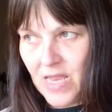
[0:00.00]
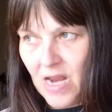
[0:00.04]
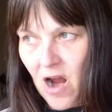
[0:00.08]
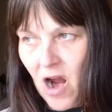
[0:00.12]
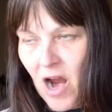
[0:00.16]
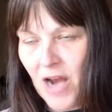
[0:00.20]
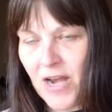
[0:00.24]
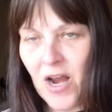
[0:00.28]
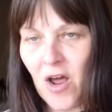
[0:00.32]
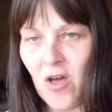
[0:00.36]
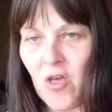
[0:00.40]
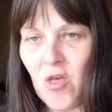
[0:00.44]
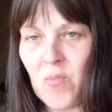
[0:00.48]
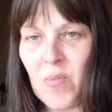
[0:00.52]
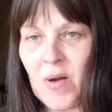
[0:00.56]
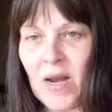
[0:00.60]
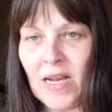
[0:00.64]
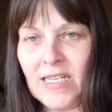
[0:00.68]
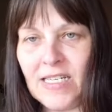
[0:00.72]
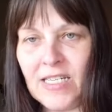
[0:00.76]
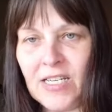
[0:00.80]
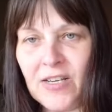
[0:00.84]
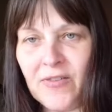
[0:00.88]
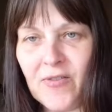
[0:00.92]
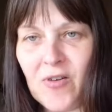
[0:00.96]
know that
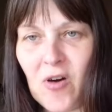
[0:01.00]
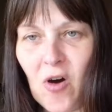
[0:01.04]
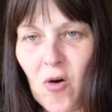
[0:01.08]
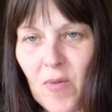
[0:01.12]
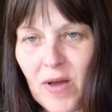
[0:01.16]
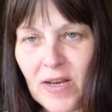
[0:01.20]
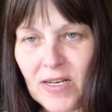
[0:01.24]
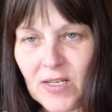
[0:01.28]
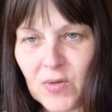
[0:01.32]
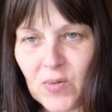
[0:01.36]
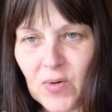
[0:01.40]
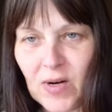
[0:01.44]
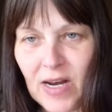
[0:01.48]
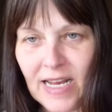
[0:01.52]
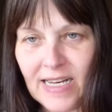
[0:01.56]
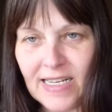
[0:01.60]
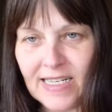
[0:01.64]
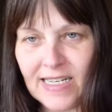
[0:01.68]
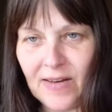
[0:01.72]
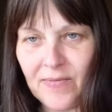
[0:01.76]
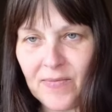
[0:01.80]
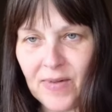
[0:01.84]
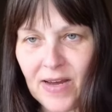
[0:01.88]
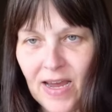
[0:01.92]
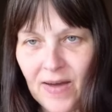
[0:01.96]
plenty of comments will
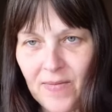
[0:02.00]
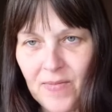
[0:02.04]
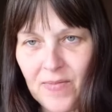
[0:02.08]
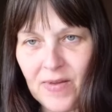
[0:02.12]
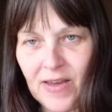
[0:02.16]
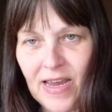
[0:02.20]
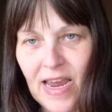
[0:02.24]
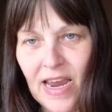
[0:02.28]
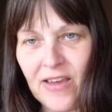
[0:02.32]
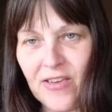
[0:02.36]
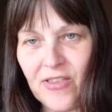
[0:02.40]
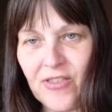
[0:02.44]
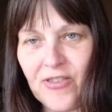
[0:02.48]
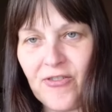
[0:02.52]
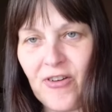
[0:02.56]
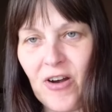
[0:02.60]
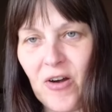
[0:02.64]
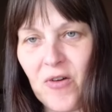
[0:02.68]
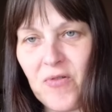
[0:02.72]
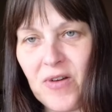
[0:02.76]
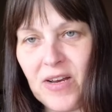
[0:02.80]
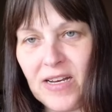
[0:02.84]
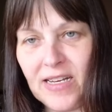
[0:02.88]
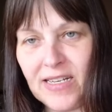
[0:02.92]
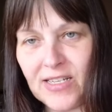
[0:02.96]
end up getting
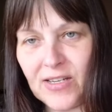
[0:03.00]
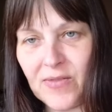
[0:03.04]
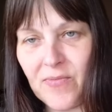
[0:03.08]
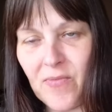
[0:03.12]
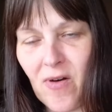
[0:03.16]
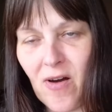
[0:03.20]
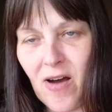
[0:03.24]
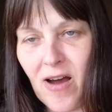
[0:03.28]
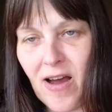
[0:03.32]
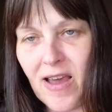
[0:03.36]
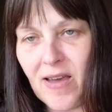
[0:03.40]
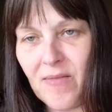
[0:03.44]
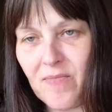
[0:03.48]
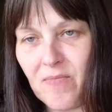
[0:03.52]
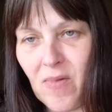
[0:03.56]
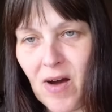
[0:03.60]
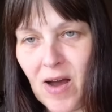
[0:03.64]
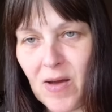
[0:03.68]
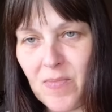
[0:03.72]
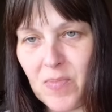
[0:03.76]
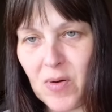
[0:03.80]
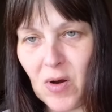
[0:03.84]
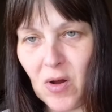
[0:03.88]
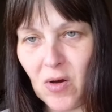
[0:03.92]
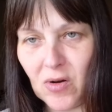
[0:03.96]
thrown into my
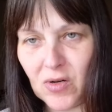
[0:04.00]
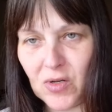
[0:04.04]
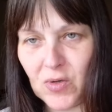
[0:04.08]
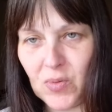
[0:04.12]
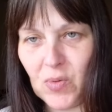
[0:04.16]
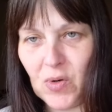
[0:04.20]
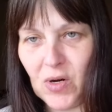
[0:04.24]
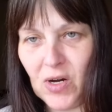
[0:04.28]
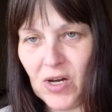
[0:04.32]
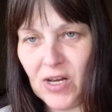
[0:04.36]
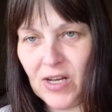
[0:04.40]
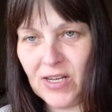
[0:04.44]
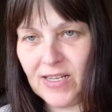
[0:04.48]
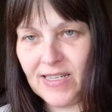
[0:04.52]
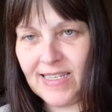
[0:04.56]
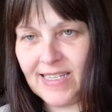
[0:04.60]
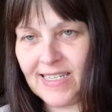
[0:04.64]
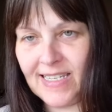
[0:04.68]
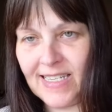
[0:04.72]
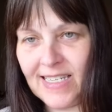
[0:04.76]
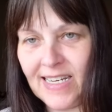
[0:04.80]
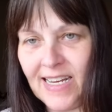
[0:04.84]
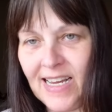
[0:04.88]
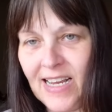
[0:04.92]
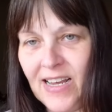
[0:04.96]
blocked
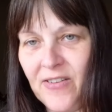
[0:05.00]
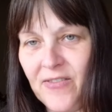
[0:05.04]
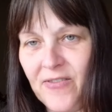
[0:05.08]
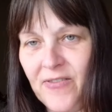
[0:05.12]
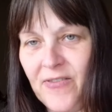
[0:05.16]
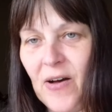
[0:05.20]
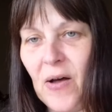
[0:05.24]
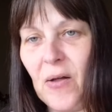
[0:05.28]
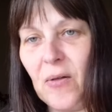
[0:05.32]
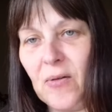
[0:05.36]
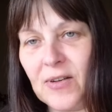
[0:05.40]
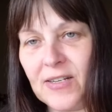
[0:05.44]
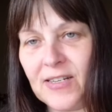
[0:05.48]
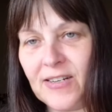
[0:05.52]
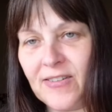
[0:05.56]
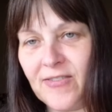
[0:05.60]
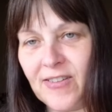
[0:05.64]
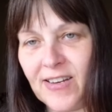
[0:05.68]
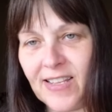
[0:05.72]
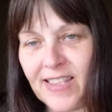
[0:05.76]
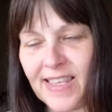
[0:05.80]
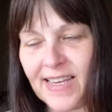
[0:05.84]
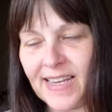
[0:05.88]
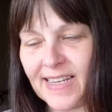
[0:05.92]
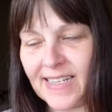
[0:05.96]
words folder
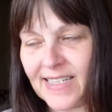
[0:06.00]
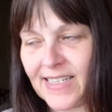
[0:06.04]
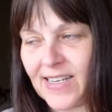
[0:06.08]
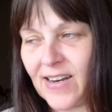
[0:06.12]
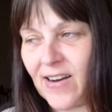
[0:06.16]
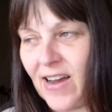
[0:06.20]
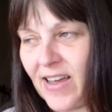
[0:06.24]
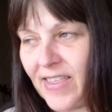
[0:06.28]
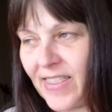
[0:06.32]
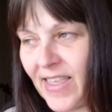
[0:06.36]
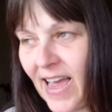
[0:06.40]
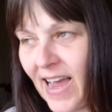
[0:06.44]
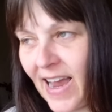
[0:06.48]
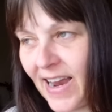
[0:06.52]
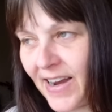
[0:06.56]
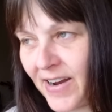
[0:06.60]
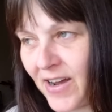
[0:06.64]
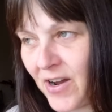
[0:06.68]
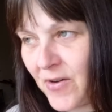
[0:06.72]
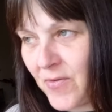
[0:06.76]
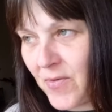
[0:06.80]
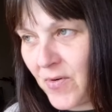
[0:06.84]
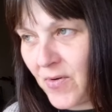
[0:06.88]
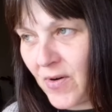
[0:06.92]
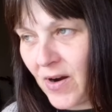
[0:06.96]
and things like that, and
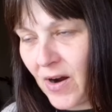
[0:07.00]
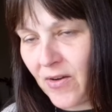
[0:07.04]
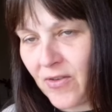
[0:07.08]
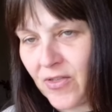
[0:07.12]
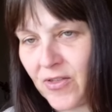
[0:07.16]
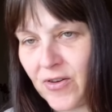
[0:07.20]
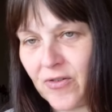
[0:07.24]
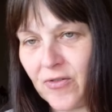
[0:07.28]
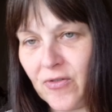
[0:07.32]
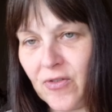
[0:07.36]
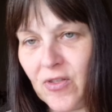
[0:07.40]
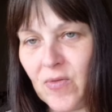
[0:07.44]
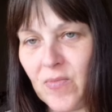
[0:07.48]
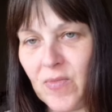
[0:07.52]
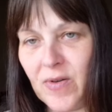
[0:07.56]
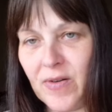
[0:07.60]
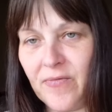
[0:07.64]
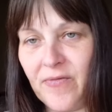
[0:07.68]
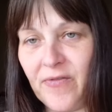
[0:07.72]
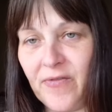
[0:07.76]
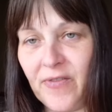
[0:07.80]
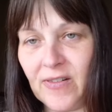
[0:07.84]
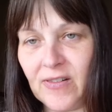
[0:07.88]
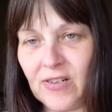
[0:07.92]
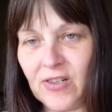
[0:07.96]
I will go through them
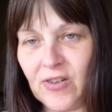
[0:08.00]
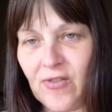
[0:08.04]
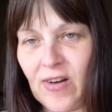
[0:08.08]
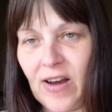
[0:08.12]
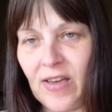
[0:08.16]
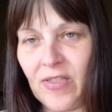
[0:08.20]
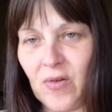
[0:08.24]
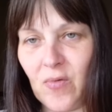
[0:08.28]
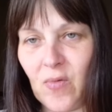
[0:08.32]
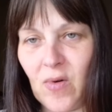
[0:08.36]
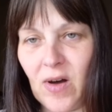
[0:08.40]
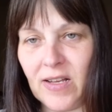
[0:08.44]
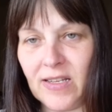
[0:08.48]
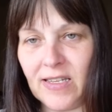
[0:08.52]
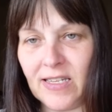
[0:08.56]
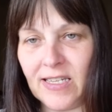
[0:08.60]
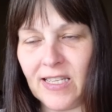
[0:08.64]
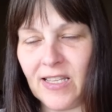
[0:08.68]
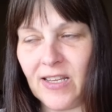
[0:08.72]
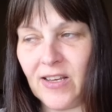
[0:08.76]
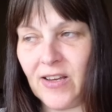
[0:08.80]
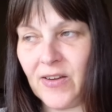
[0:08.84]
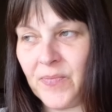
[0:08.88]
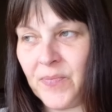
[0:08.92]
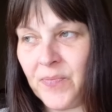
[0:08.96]
and filter out the ones
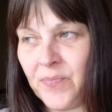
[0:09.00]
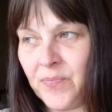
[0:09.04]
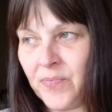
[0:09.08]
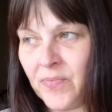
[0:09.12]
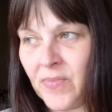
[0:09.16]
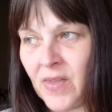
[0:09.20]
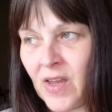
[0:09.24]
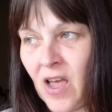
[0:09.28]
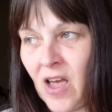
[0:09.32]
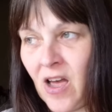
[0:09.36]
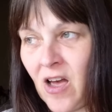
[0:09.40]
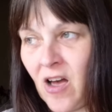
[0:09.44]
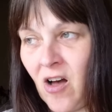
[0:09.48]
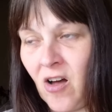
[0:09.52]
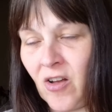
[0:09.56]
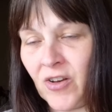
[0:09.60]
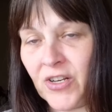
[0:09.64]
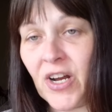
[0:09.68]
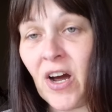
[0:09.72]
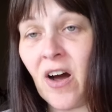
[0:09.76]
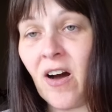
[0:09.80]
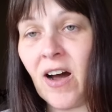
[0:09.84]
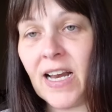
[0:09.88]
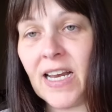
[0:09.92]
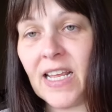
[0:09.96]
that aren't
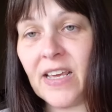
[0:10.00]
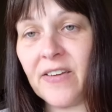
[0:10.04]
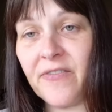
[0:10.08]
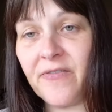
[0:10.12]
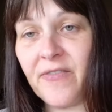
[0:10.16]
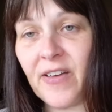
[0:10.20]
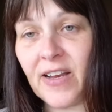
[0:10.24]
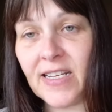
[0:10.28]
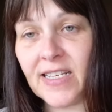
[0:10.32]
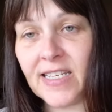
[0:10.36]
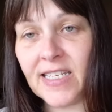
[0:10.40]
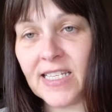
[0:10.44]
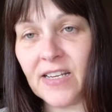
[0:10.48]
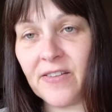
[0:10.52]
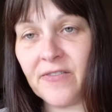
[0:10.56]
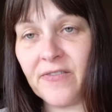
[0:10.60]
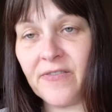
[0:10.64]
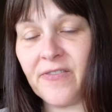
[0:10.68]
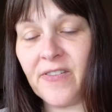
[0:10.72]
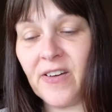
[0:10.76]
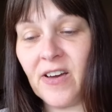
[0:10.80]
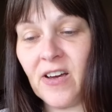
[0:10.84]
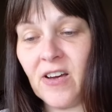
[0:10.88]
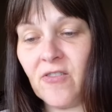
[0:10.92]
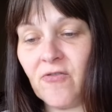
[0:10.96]
highly
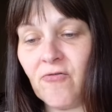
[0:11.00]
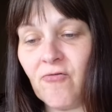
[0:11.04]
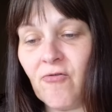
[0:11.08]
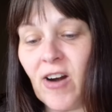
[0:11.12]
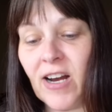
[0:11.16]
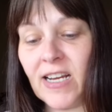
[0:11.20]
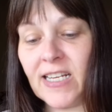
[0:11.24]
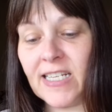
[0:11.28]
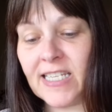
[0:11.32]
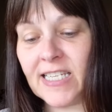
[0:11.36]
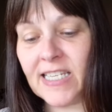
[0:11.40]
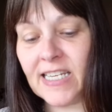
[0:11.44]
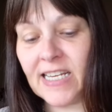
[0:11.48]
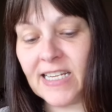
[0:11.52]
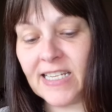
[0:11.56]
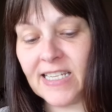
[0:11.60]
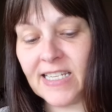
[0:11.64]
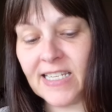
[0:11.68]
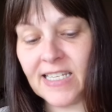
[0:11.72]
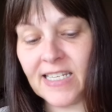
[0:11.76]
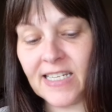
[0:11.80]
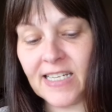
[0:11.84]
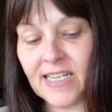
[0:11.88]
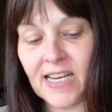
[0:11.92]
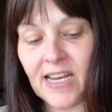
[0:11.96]
offensive,
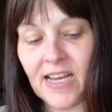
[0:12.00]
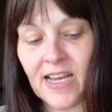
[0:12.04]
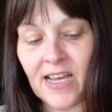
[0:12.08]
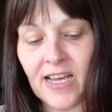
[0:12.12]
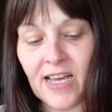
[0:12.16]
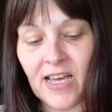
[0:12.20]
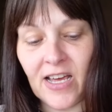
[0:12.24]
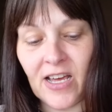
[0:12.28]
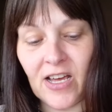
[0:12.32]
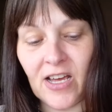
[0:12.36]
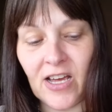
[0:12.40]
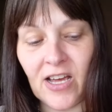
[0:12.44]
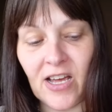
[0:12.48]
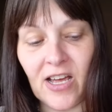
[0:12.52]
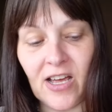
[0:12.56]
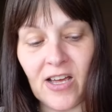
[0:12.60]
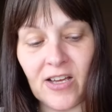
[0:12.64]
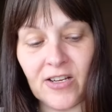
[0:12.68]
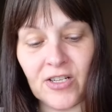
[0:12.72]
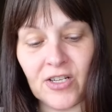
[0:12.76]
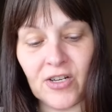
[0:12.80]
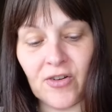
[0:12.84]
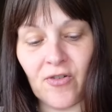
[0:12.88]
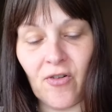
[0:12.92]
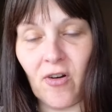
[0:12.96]
racist,
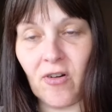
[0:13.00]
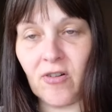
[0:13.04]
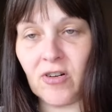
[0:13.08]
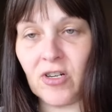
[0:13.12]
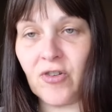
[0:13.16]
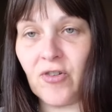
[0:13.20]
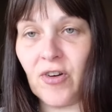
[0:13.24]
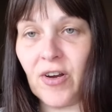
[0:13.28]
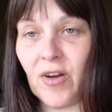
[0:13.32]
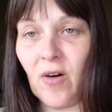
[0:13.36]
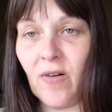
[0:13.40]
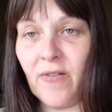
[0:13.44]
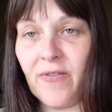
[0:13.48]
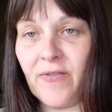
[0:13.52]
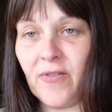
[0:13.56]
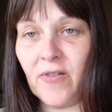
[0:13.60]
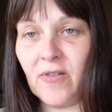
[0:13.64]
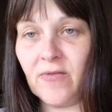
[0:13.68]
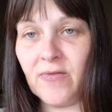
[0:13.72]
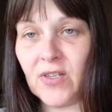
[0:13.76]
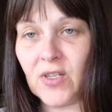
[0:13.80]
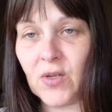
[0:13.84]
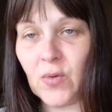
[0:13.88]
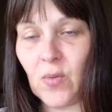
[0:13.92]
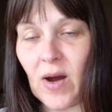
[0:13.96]
derogatory, or full
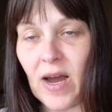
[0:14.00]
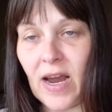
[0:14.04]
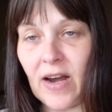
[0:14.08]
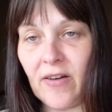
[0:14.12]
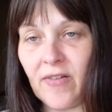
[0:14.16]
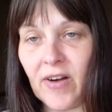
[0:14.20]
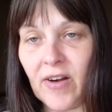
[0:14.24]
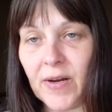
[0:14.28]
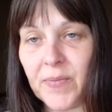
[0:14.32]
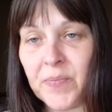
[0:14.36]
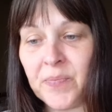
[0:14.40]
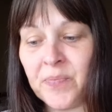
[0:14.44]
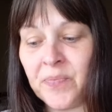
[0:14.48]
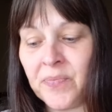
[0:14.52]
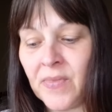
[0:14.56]
of swearing,